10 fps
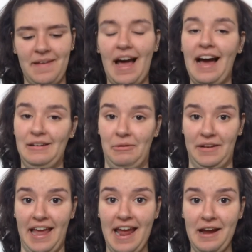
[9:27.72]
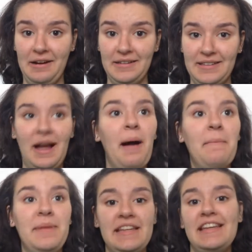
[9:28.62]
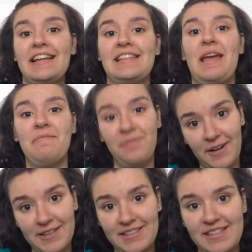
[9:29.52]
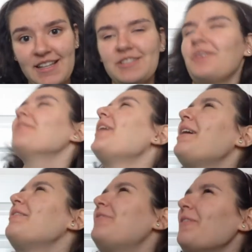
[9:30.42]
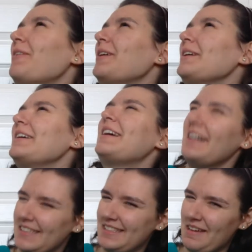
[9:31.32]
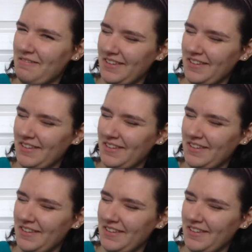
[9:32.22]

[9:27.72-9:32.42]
I don't care. BTS came first, so therefore GOT7.